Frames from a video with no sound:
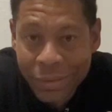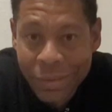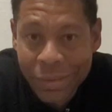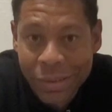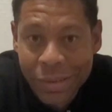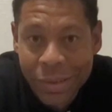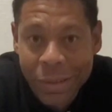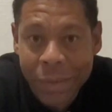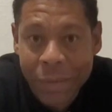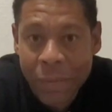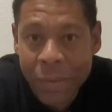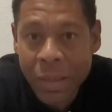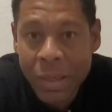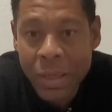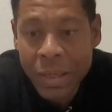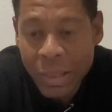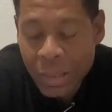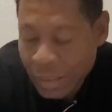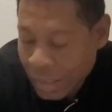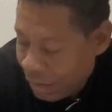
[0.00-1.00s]
So
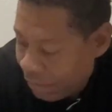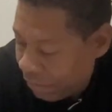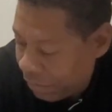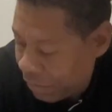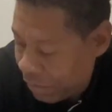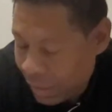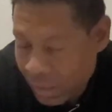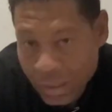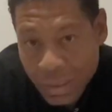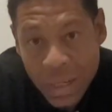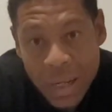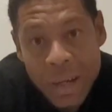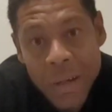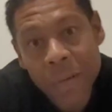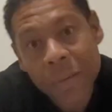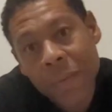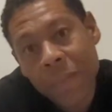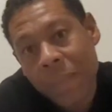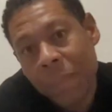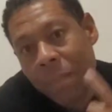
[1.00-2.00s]
thanks for checking it
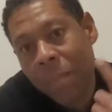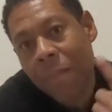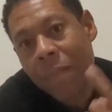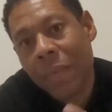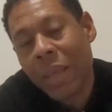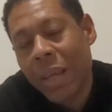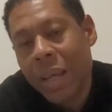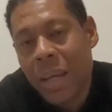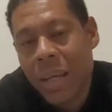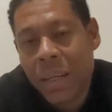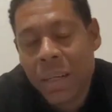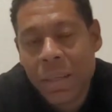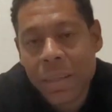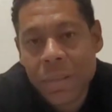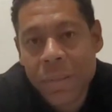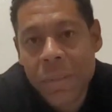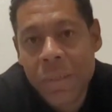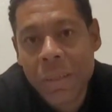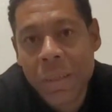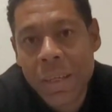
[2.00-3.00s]
out, and I'll
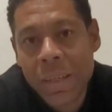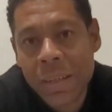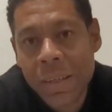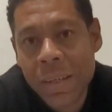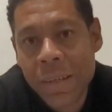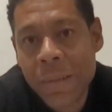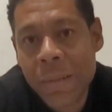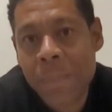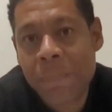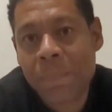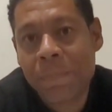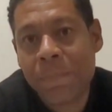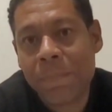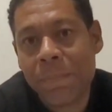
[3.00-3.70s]
see you guys later.